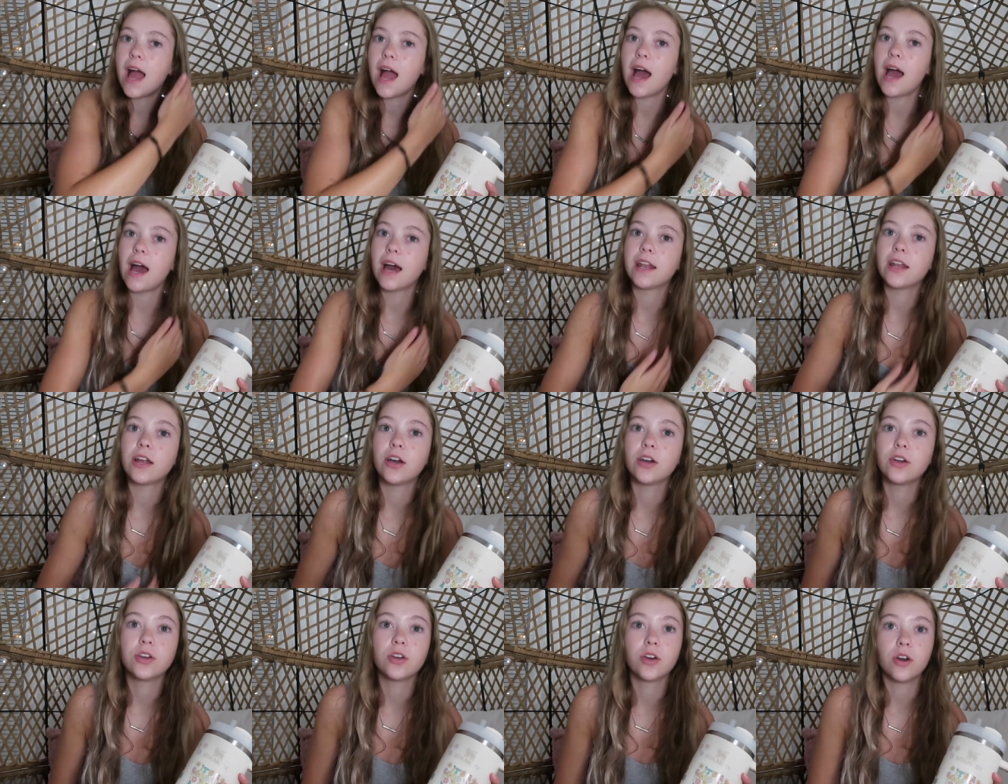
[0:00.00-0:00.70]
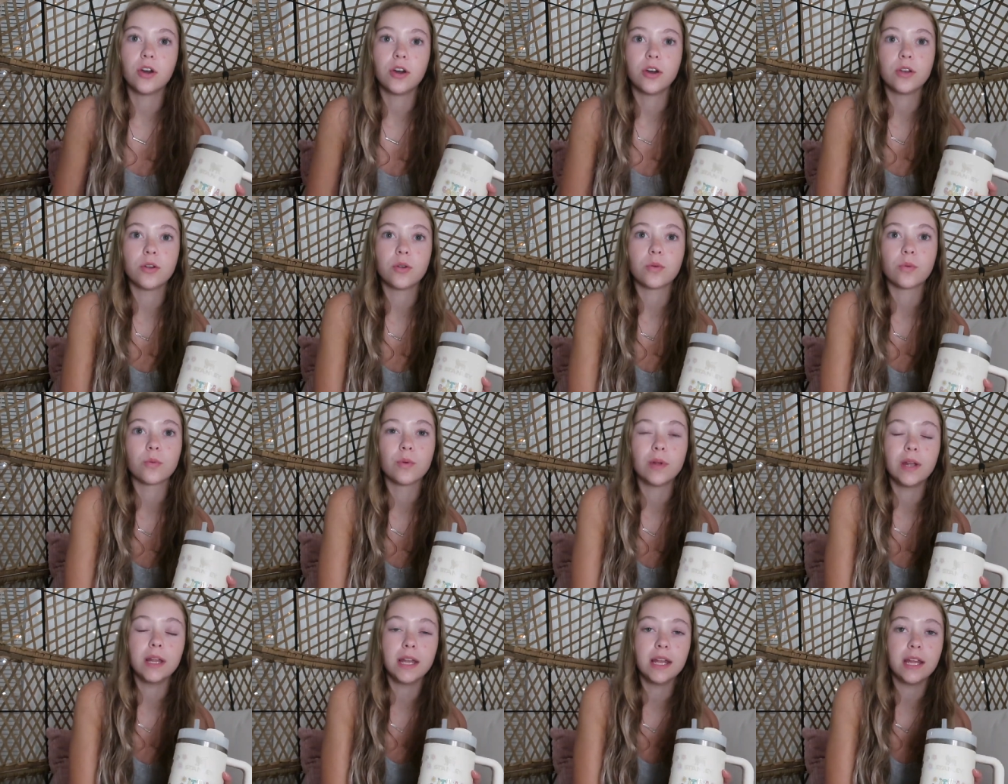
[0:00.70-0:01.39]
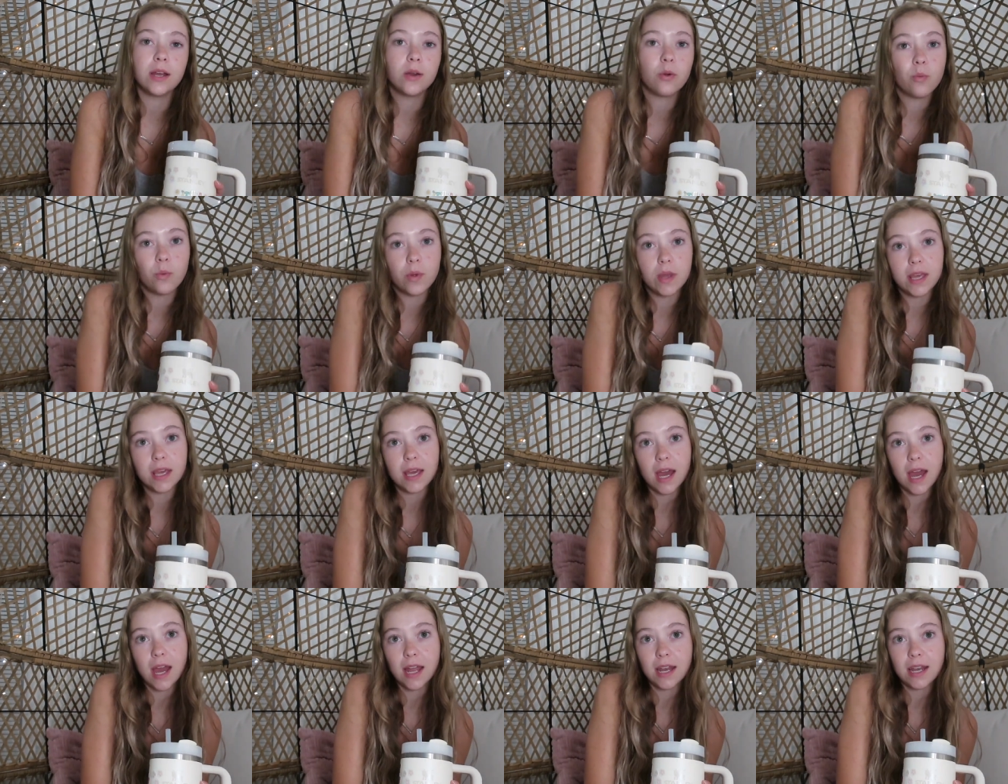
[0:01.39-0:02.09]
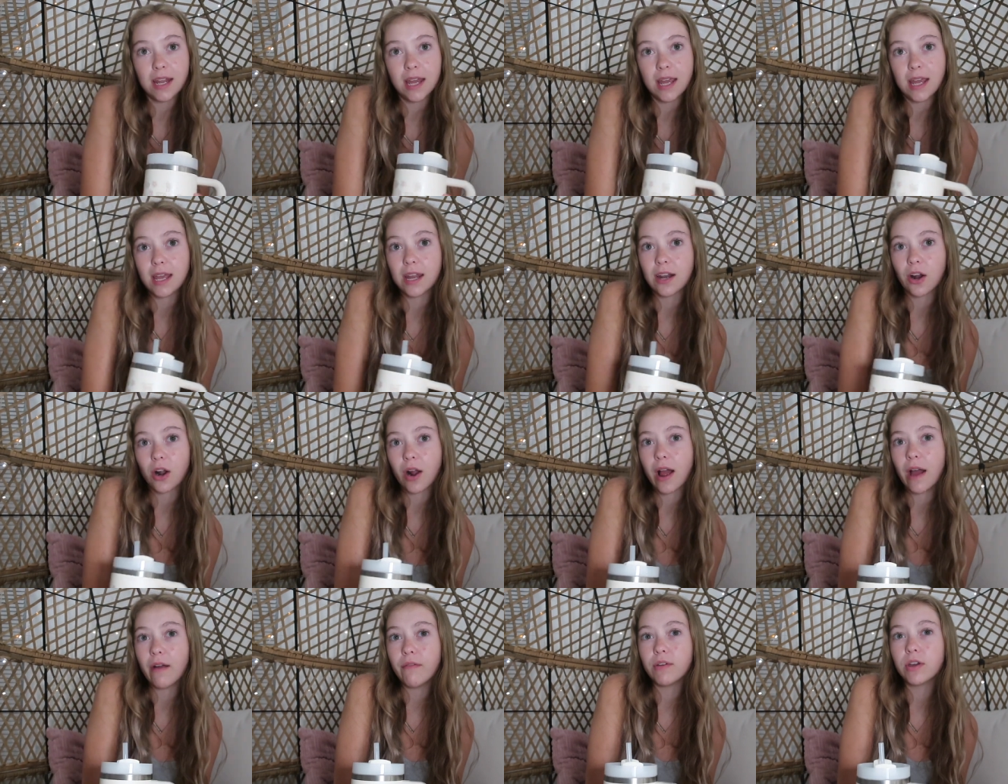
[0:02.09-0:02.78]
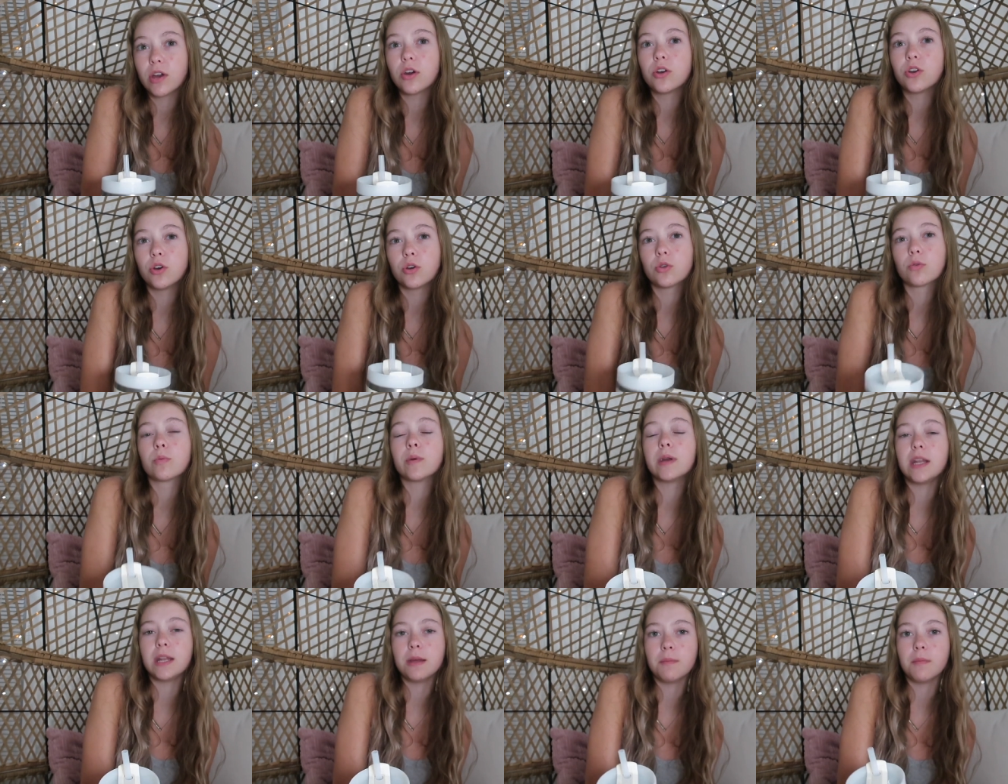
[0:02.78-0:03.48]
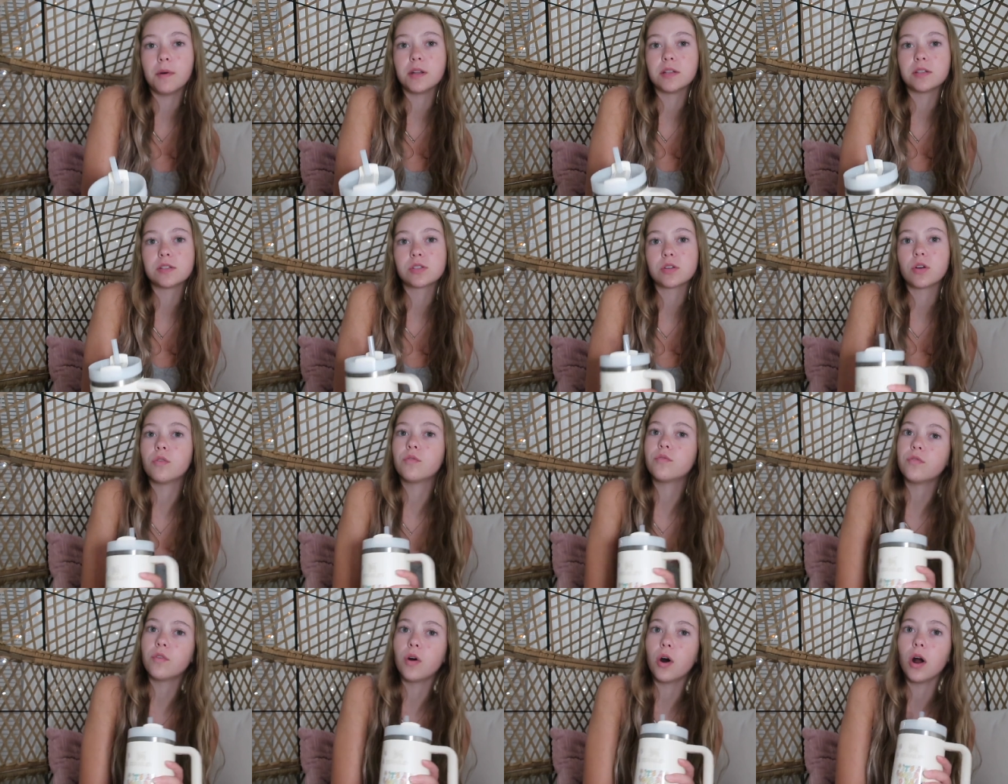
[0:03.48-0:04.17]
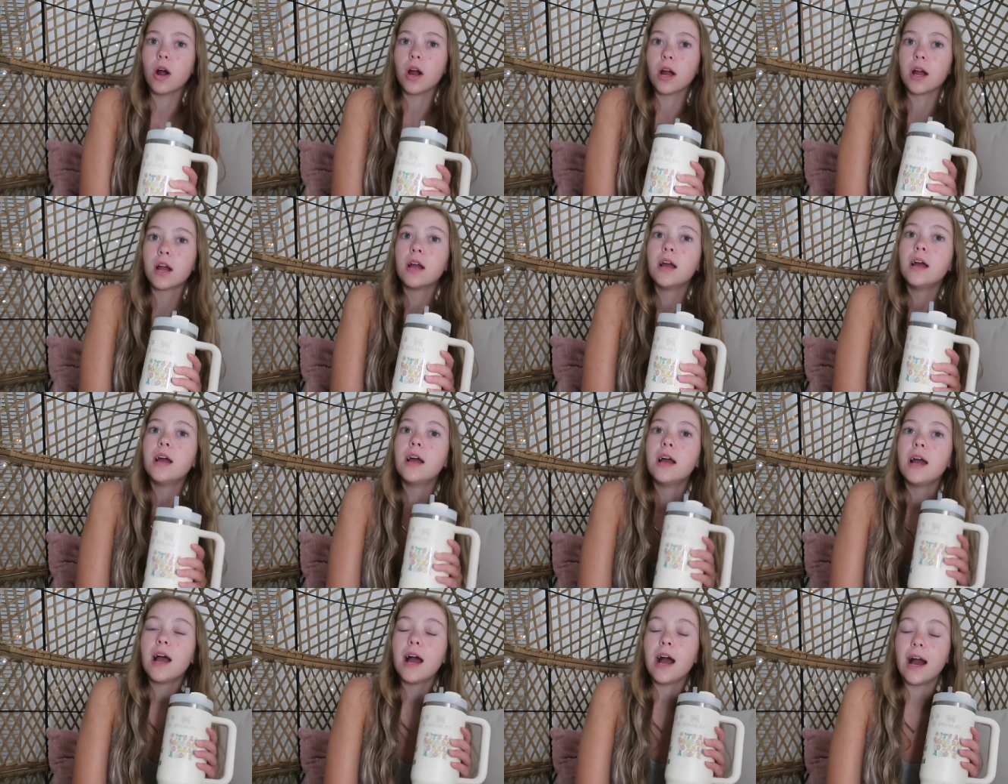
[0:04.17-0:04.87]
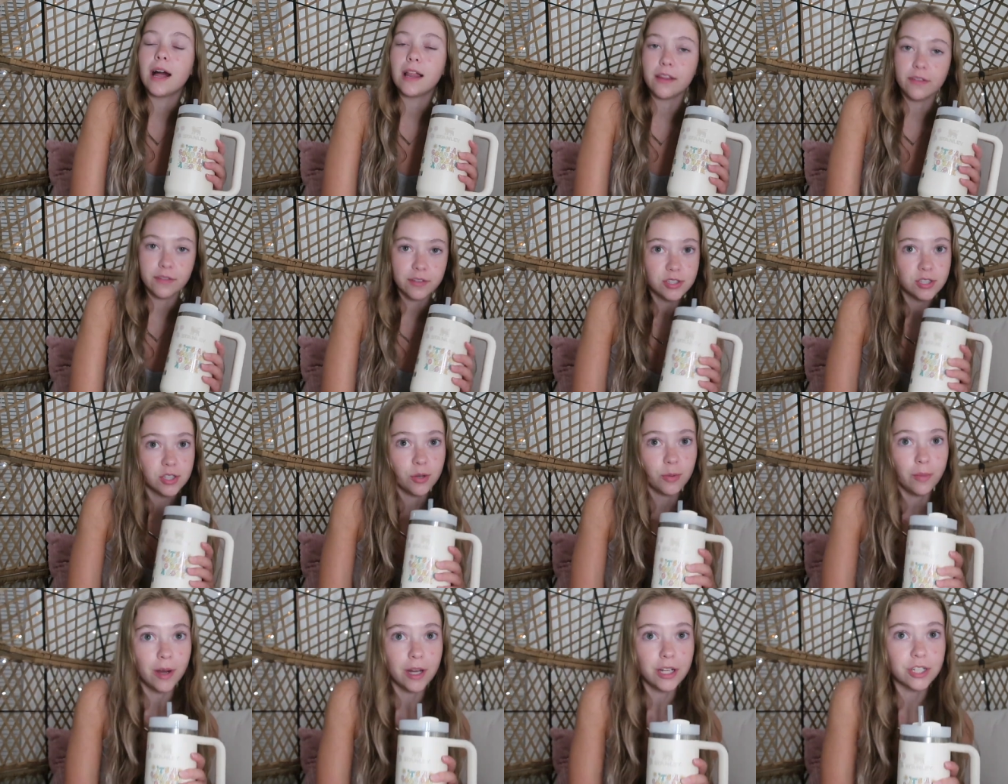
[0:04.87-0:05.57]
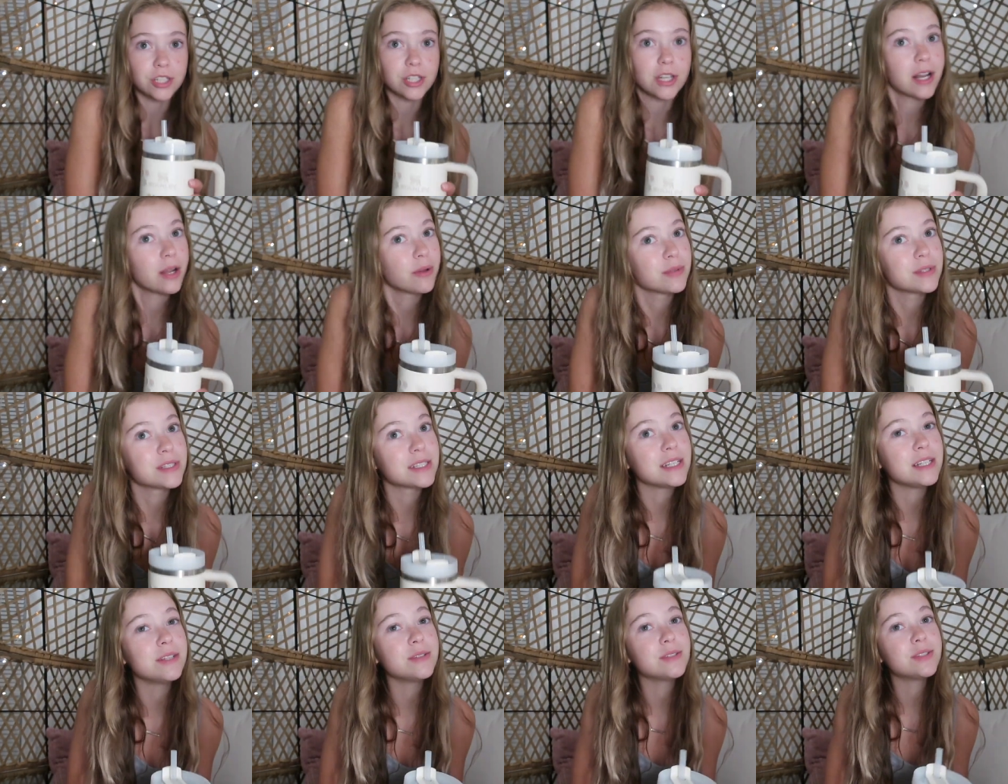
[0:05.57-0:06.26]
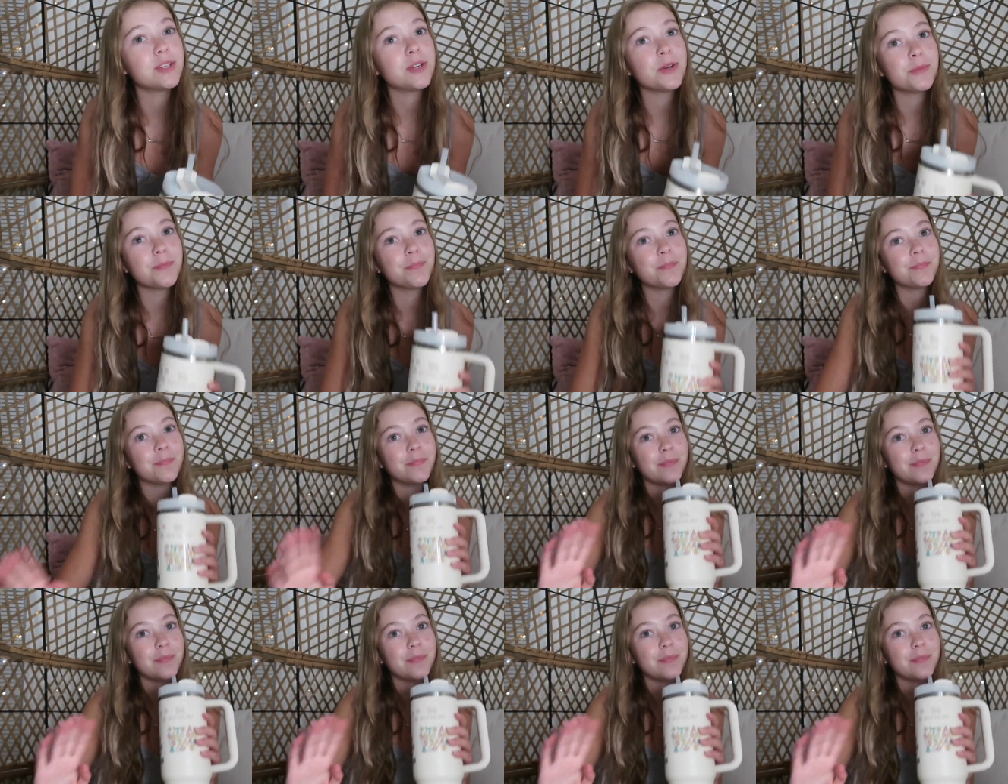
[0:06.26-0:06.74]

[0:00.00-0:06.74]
had a good reading weekend and are having a good reading month so far I love you so much and I will see you soon